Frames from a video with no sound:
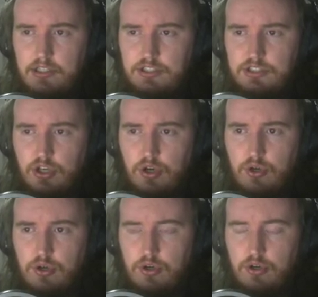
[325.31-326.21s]

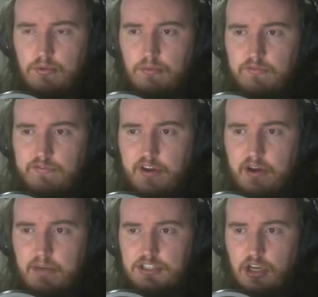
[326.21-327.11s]
So,
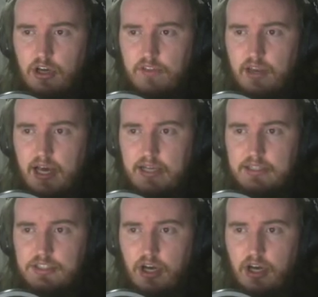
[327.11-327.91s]
very much along the lines